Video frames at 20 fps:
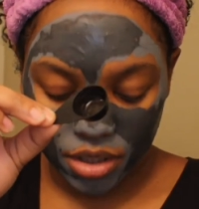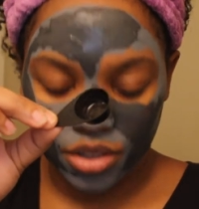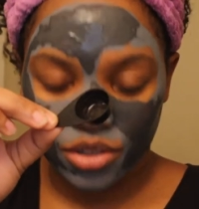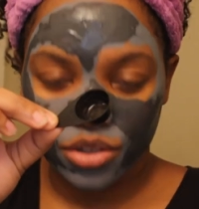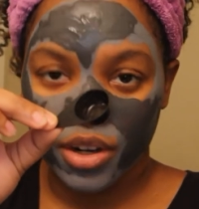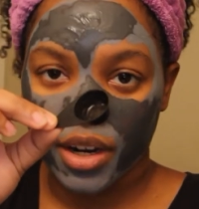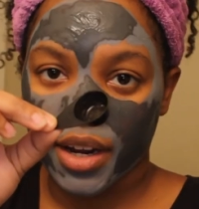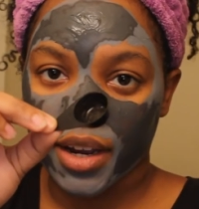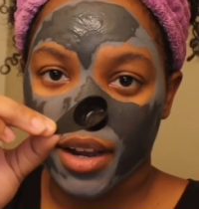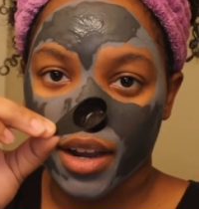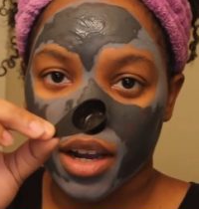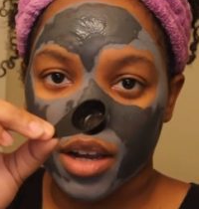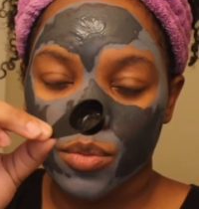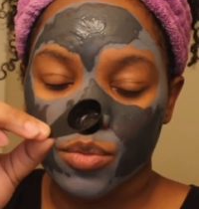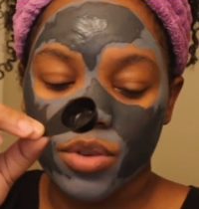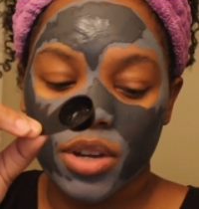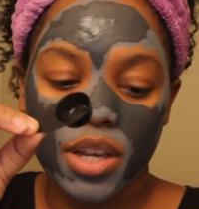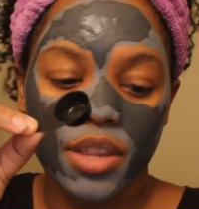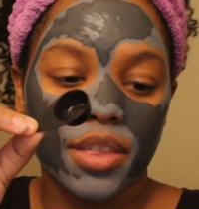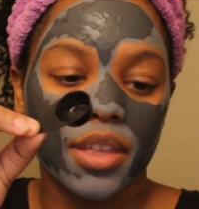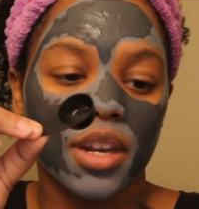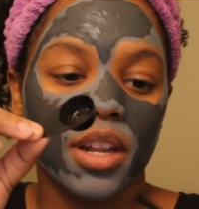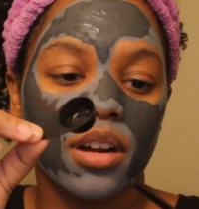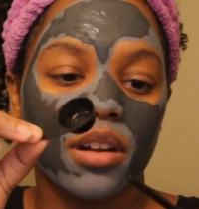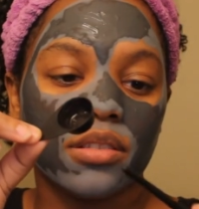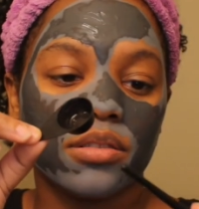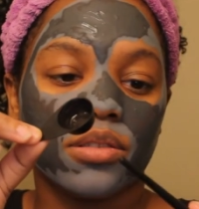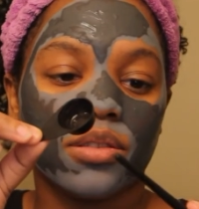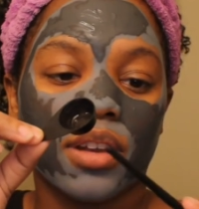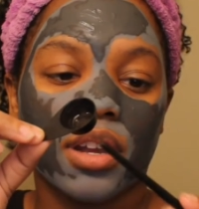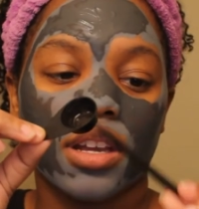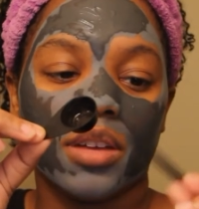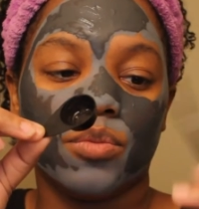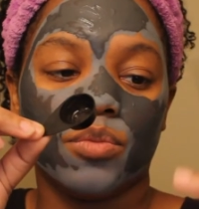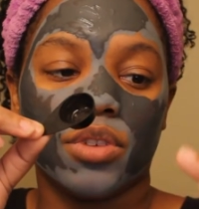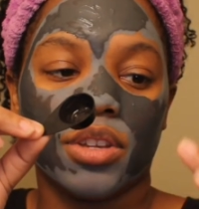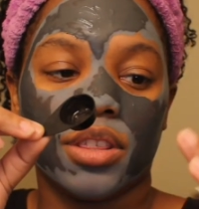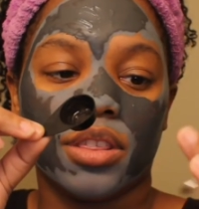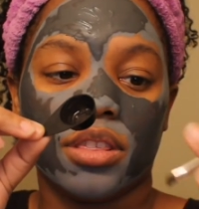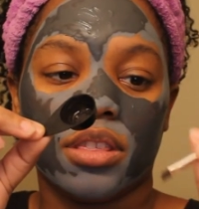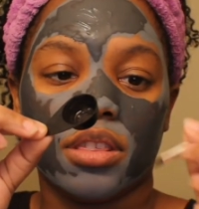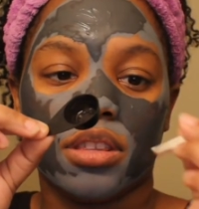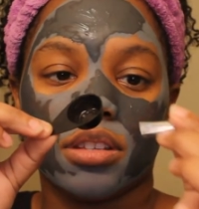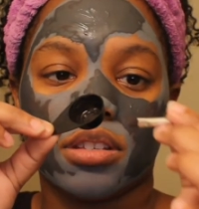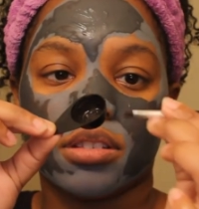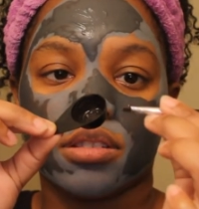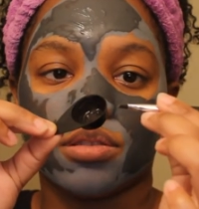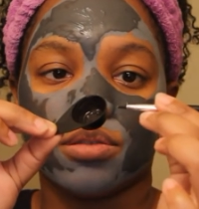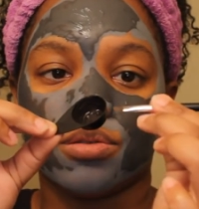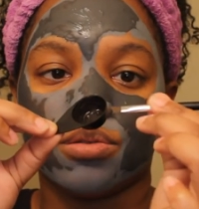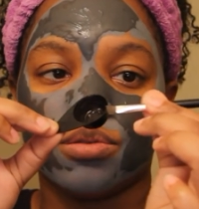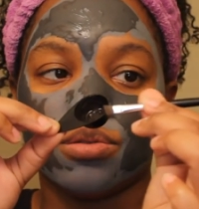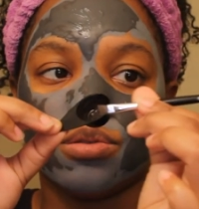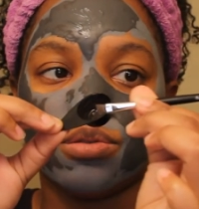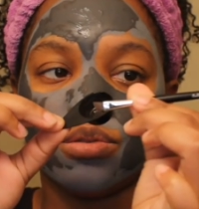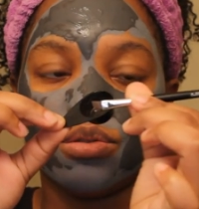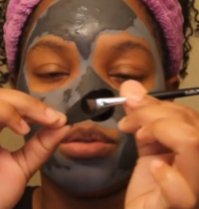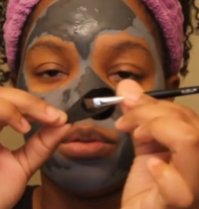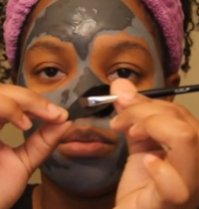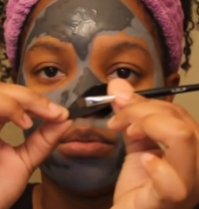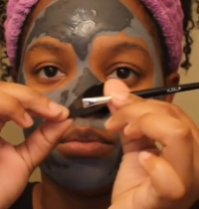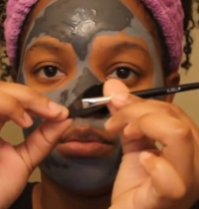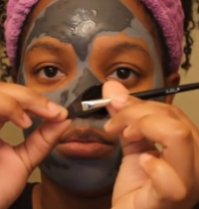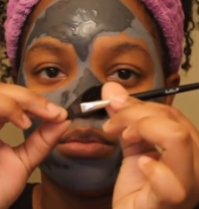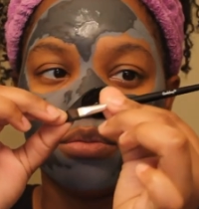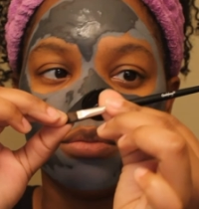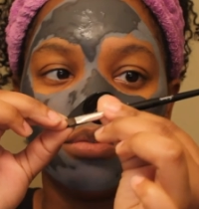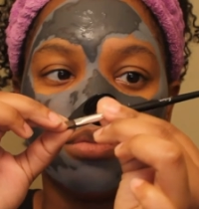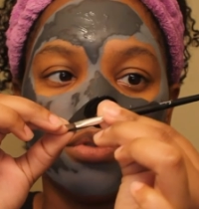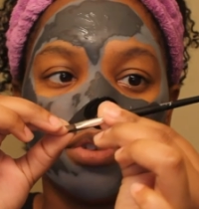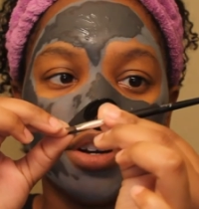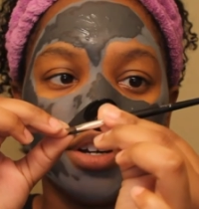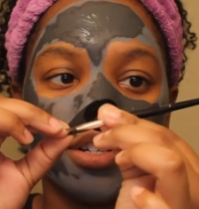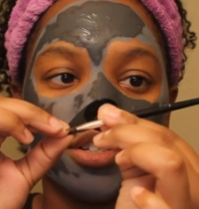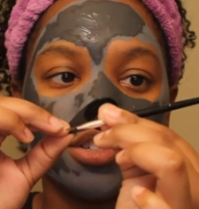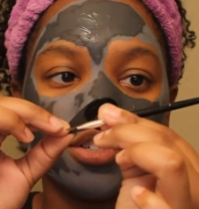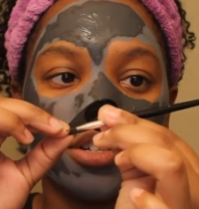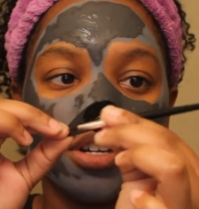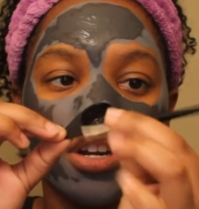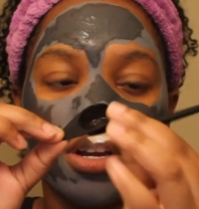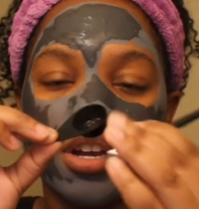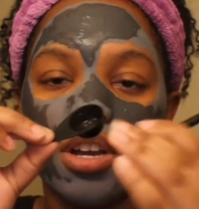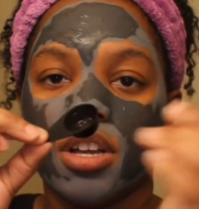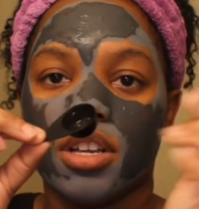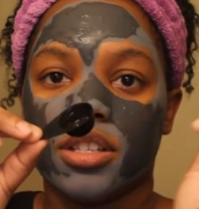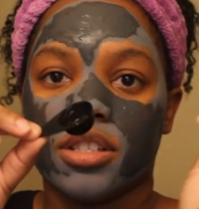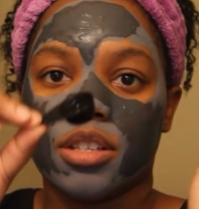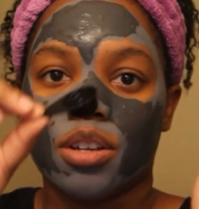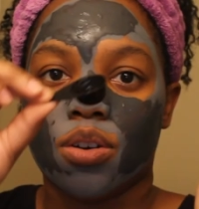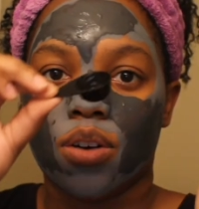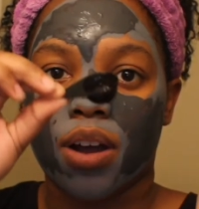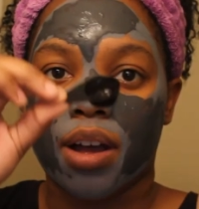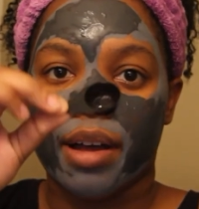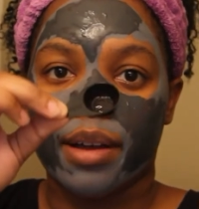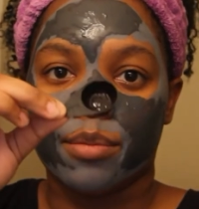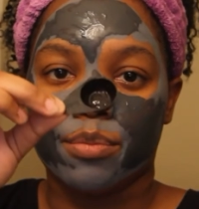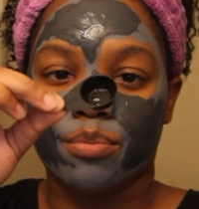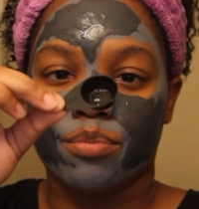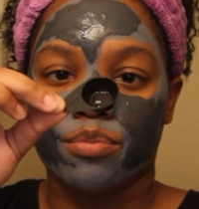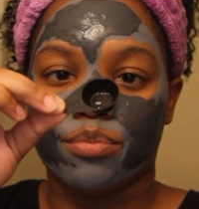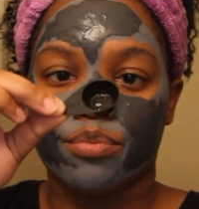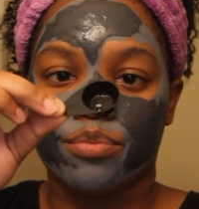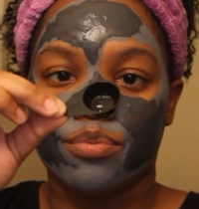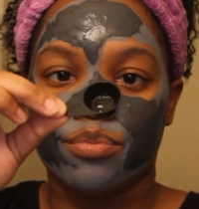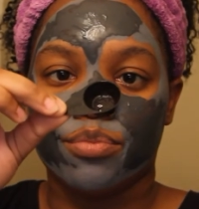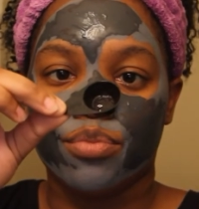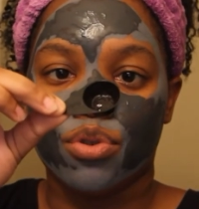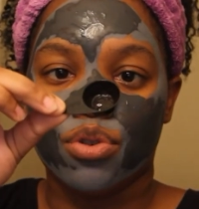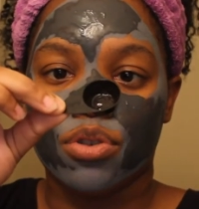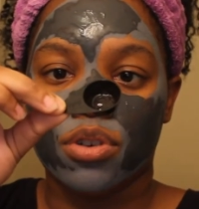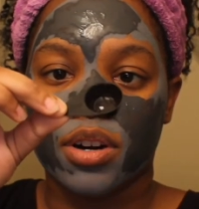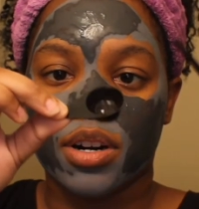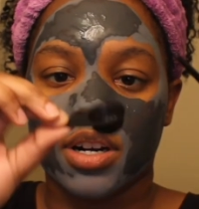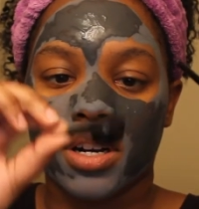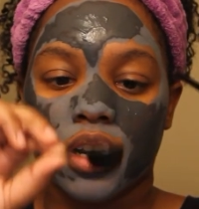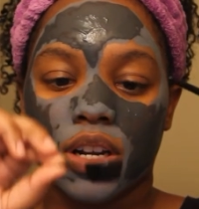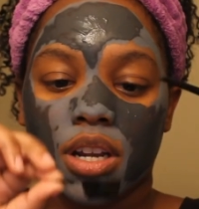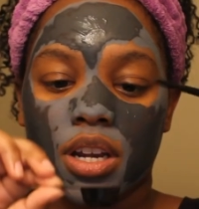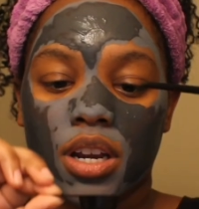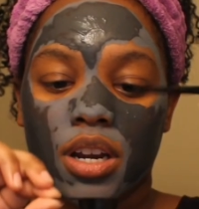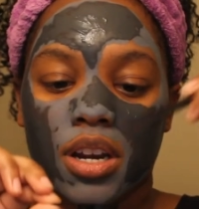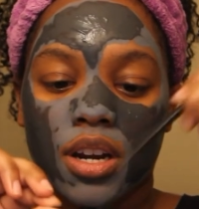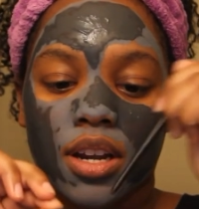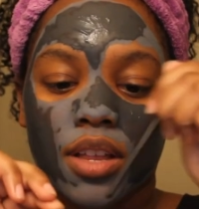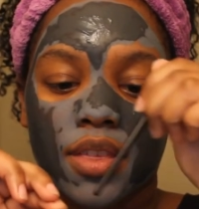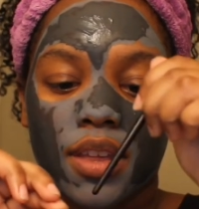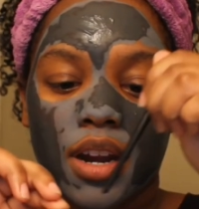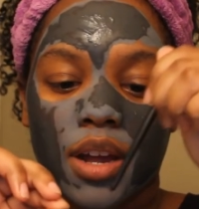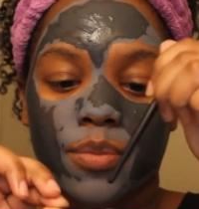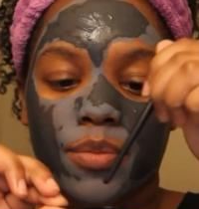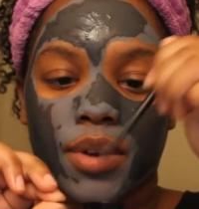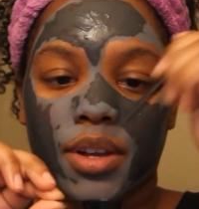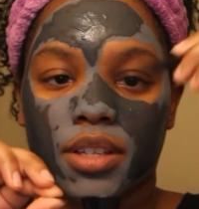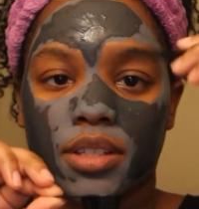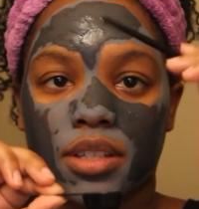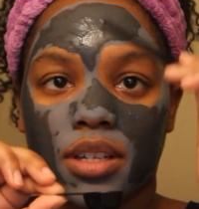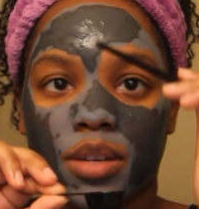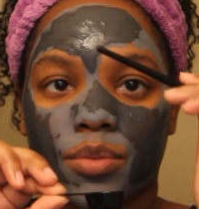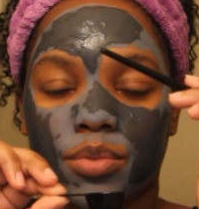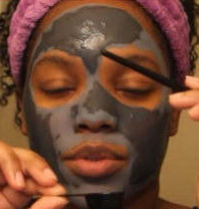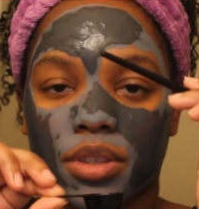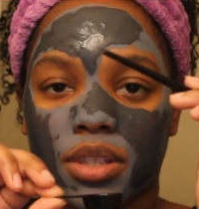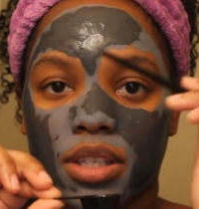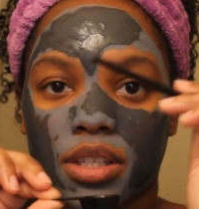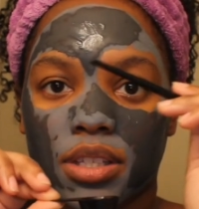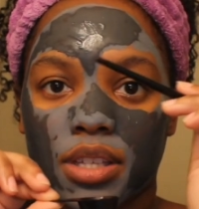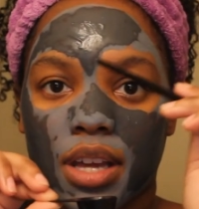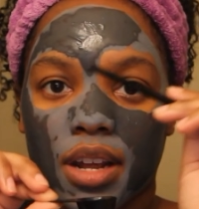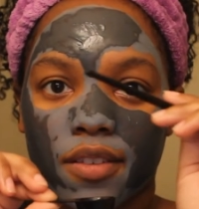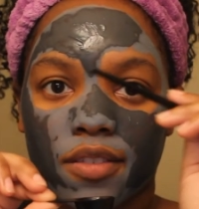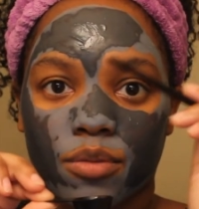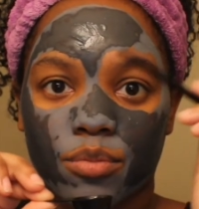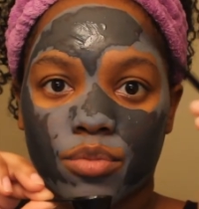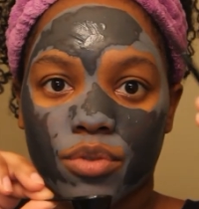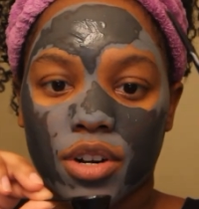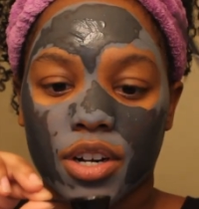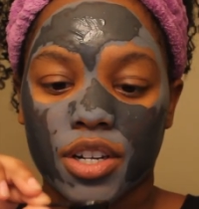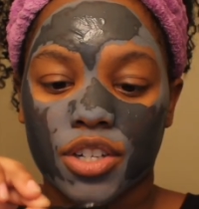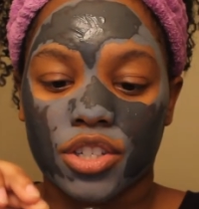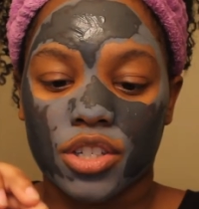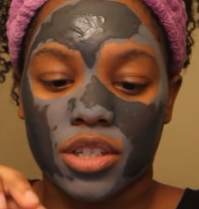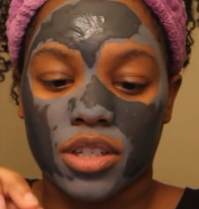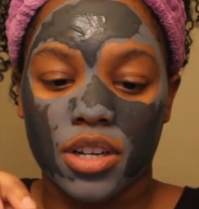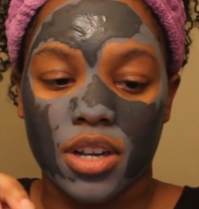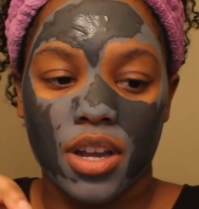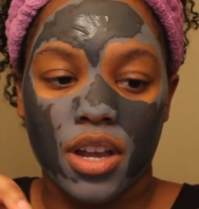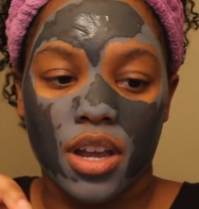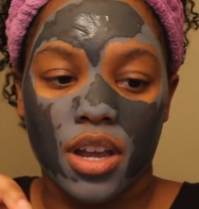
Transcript: tray it came with, and it also came with this little brush. So I pour it in here and then I mix it up with this side of the brush,